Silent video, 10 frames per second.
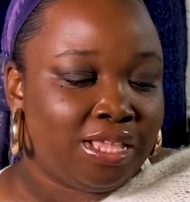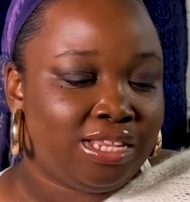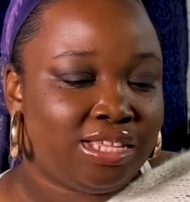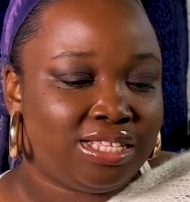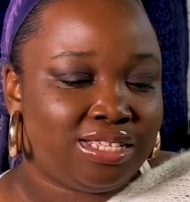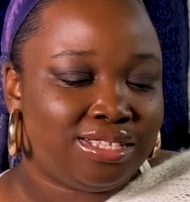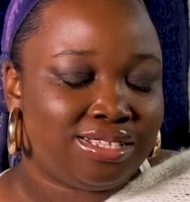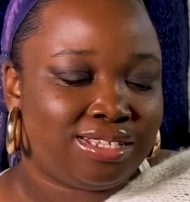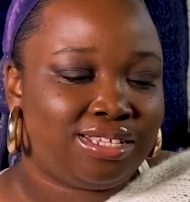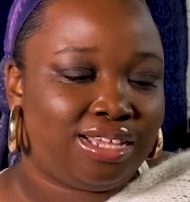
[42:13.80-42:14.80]
it doesn't,
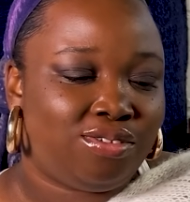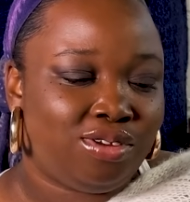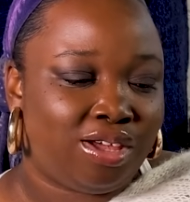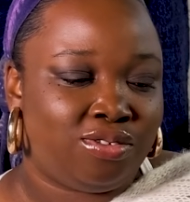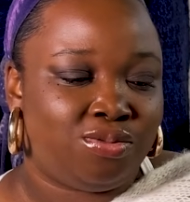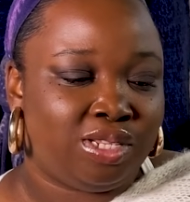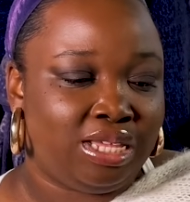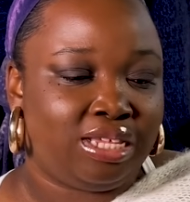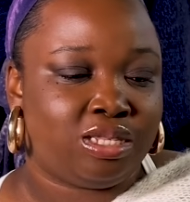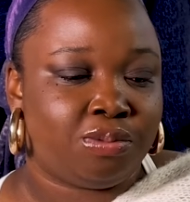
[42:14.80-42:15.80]
I don't know how to
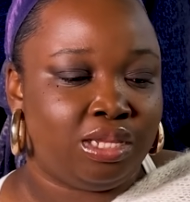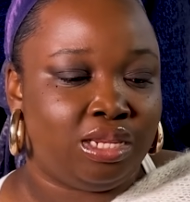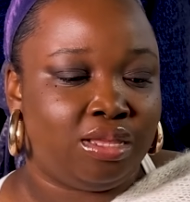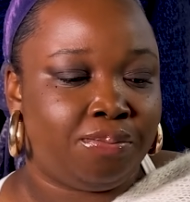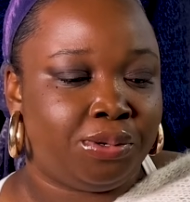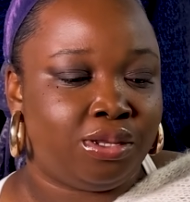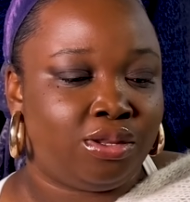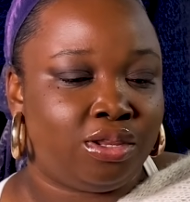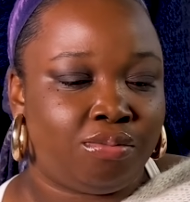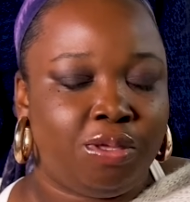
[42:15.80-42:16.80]
really explain it, but
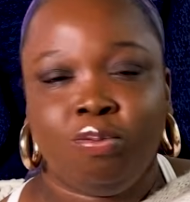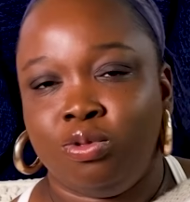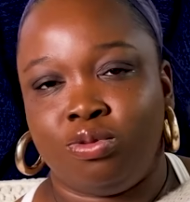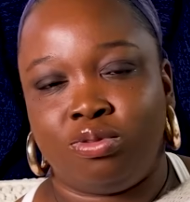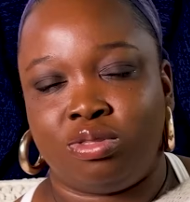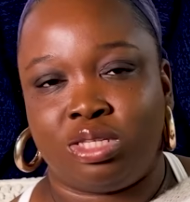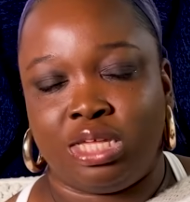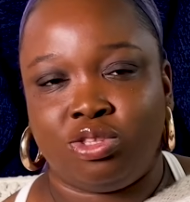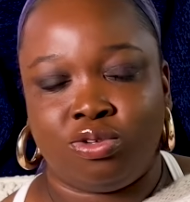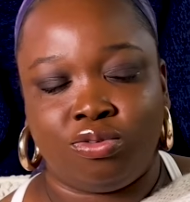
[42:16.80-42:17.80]
people
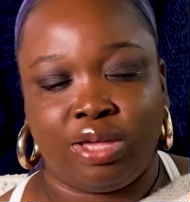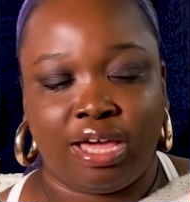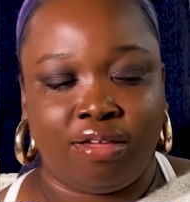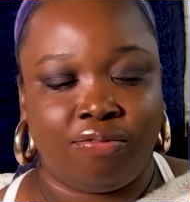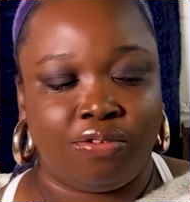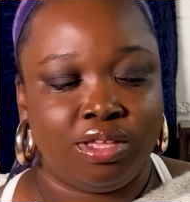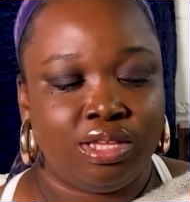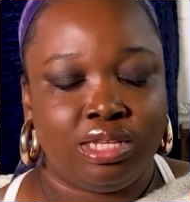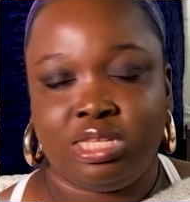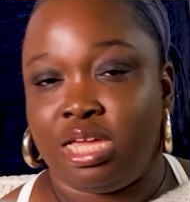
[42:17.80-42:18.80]
tend to have
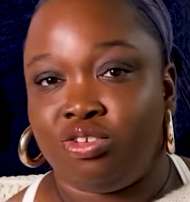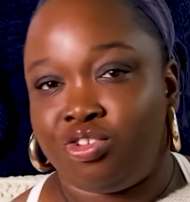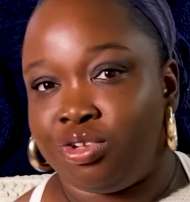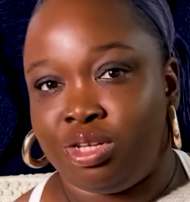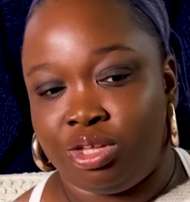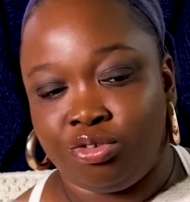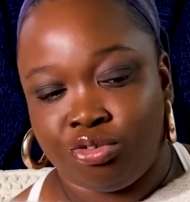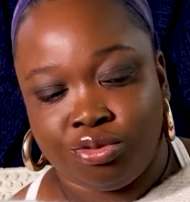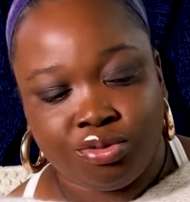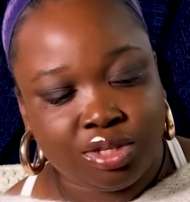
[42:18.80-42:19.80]
tension
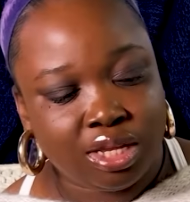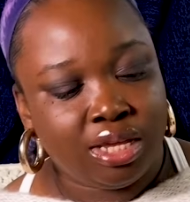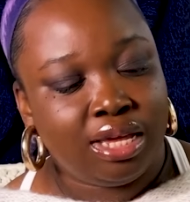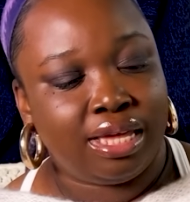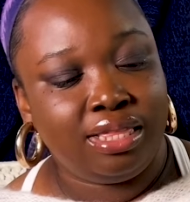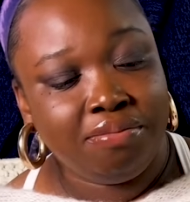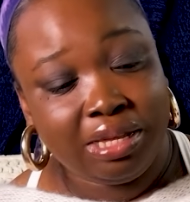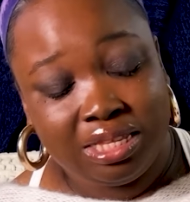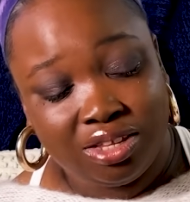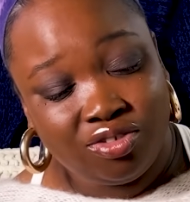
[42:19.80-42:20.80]
issues. I think
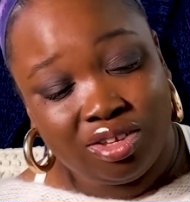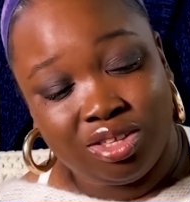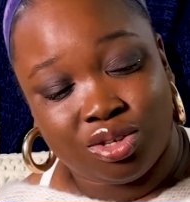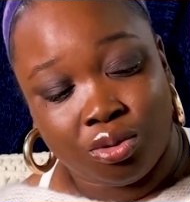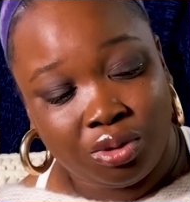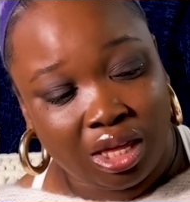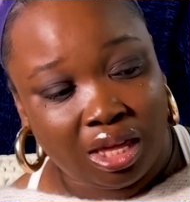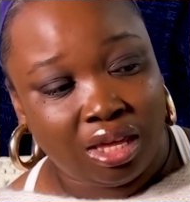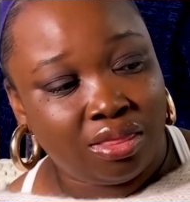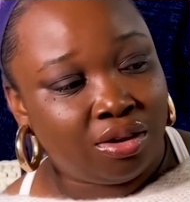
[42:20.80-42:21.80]
my tension is
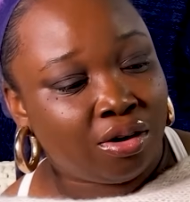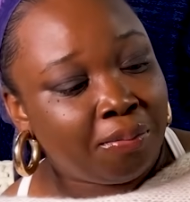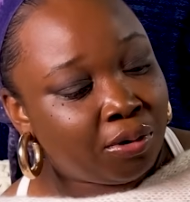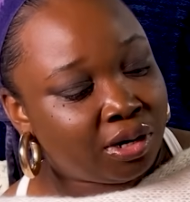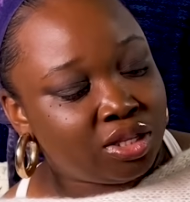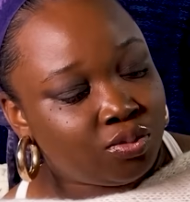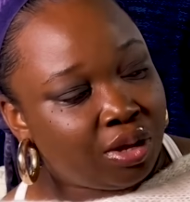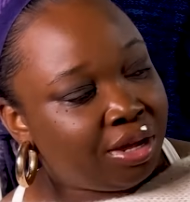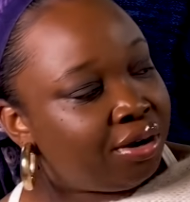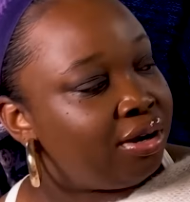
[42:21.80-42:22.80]
okay. There are parts
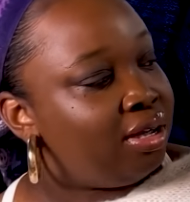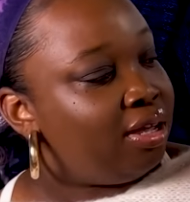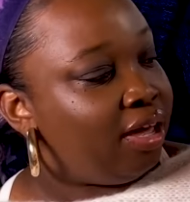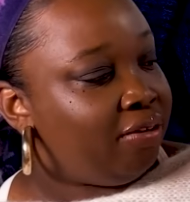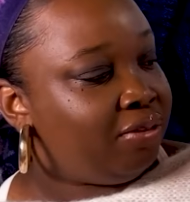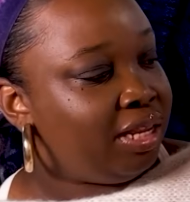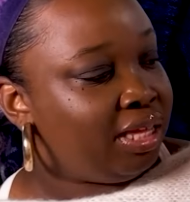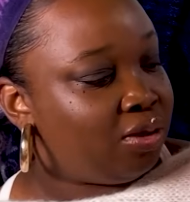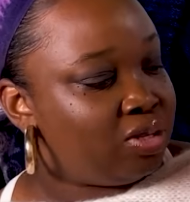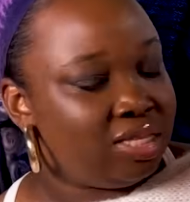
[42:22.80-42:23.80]
where I feel
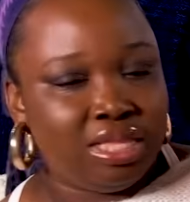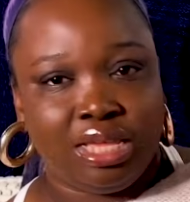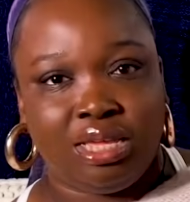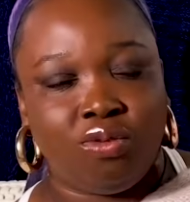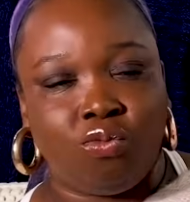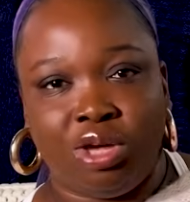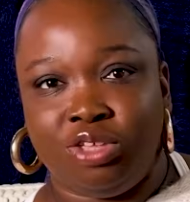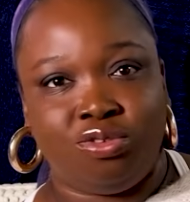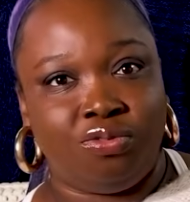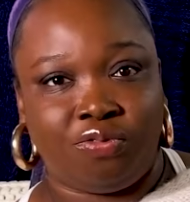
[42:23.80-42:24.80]
like I was knitting way
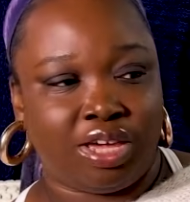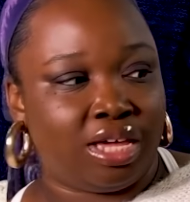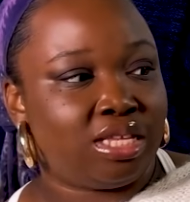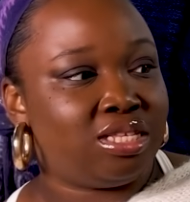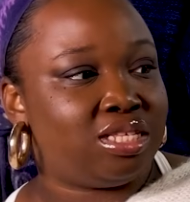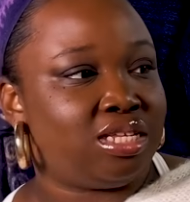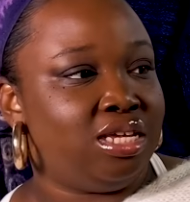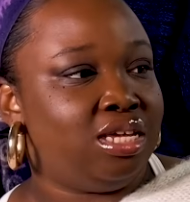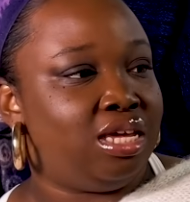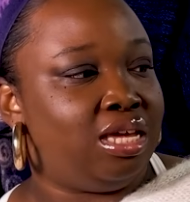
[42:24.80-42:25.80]
too fast,
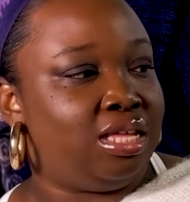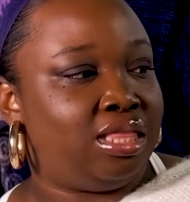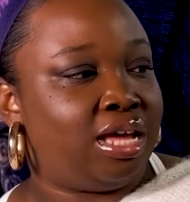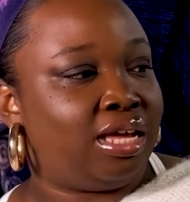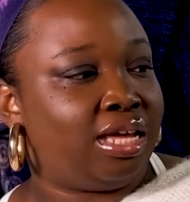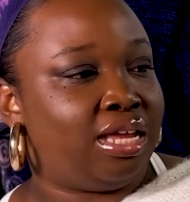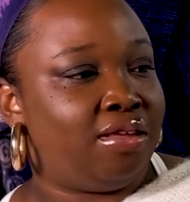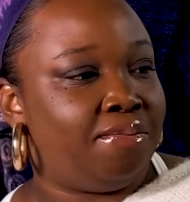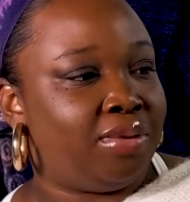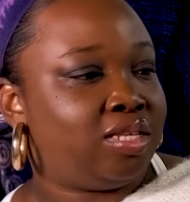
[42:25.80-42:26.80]
and that kind
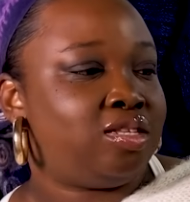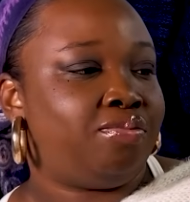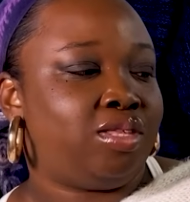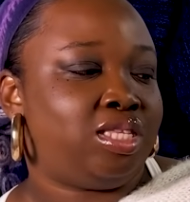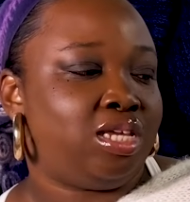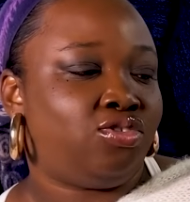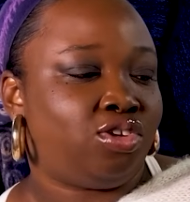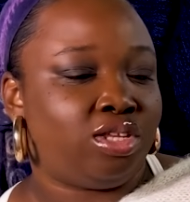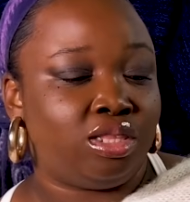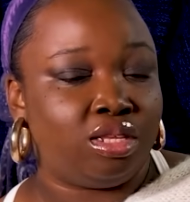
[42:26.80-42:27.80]
of messed up the
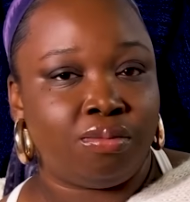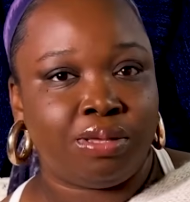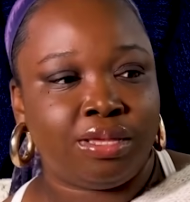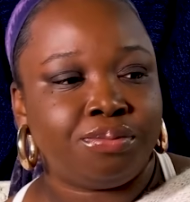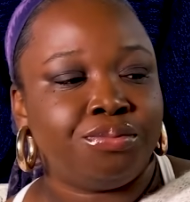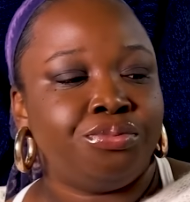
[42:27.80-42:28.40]
tension a little bit.